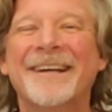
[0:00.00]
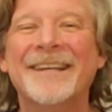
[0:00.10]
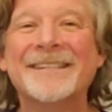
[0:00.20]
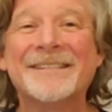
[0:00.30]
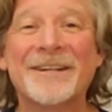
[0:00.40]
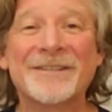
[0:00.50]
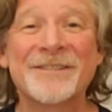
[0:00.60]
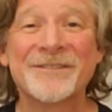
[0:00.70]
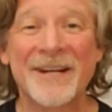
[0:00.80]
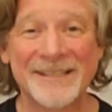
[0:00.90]
is
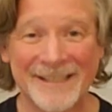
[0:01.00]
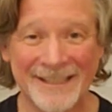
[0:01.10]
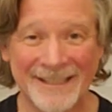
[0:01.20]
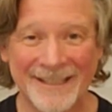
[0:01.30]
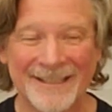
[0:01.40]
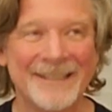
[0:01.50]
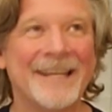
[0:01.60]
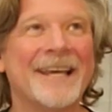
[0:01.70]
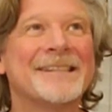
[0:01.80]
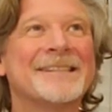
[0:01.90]
Dr. Rossi.
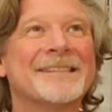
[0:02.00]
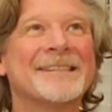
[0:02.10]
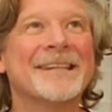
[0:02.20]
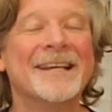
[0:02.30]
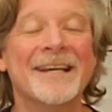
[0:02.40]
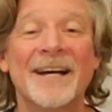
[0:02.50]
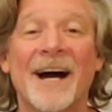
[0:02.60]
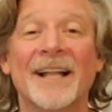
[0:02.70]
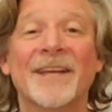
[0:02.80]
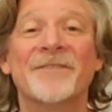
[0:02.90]
Yes,
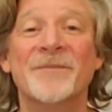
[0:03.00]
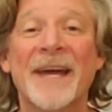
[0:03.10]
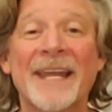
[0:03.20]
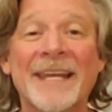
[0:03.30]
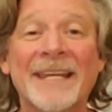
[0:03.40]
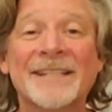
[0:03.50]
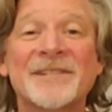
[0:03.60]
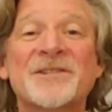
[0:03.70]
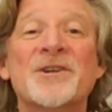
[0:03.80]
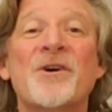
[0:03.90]
I love the man. He is
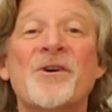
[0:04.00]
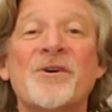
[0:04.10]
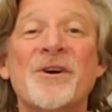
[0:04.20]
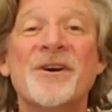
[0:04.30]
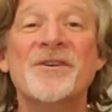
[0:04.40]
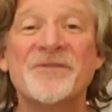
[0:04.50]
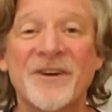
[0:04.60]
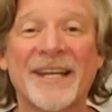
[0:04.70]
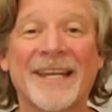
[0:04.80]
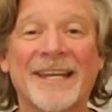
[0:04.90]
so
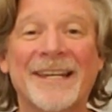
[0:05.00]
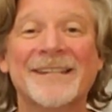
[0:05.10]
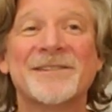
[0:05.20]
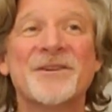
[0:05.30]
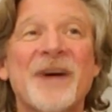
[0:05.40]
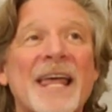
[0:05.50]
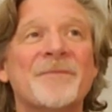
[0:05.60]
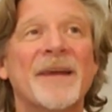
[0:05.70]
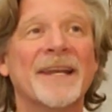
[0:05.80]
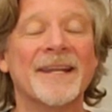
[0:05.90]
funny. He is so
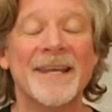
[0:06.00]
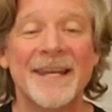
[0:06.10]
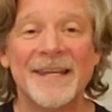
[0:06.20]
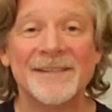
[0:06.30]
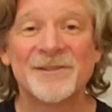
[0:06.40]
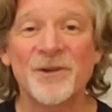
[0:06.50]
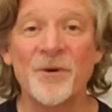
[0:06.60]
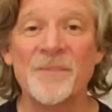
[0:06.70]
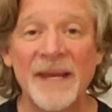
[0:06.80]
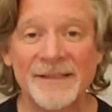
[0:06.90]
animated. He's
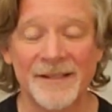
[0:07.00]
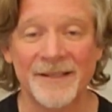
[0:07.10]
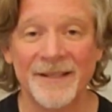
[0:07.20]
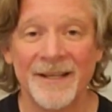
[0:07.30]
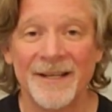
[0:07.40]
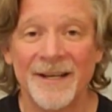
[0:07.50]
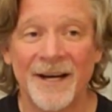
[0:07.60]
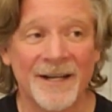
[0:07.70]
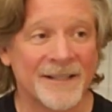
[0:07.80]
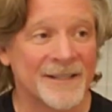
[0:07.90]
so amazing.
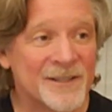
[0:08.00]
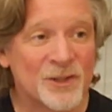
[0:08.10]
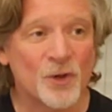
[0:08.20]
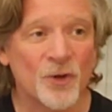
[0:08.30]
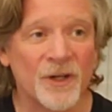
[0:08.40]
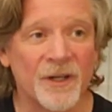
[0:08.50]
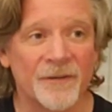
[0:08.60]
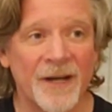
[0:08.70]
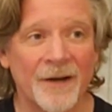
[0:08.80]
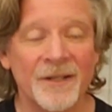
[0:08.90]
His story
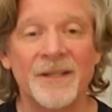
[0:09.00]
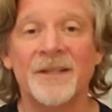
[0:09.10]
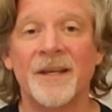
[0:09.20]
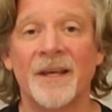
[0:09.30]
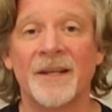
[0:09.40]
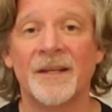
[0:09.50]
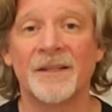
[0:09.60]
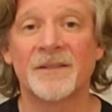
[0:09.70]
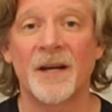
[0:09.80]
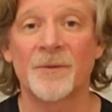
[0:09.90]
of how he and
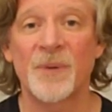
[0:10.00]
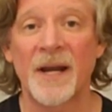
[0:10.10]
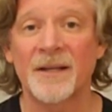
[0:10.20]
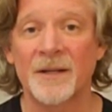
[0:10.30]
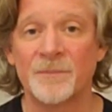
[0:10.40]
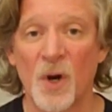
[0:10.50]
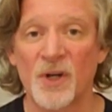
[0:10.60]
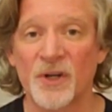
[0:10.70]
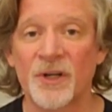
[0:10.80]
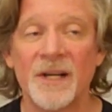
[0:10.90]
his chiropractic
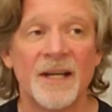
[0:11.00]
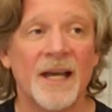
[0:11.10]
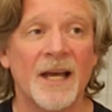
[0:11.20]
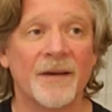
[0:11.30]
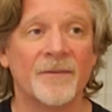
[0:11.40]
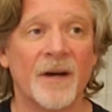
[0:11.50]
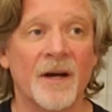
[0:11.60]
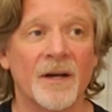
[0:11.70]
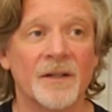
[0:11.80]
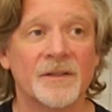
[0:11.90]
partner
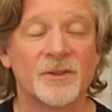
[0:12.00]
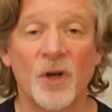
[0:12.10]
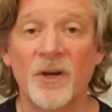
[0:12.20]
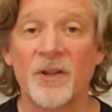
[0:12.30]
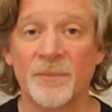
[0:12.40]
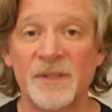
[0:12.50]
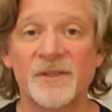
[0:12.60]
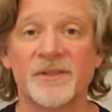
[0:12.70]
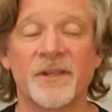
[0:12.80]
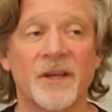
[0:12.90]
have started their
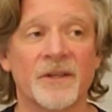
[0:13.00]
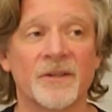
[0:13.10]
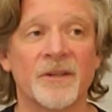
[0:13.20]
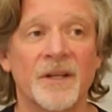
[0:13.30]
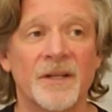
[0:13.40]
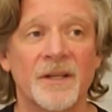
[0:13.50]
business together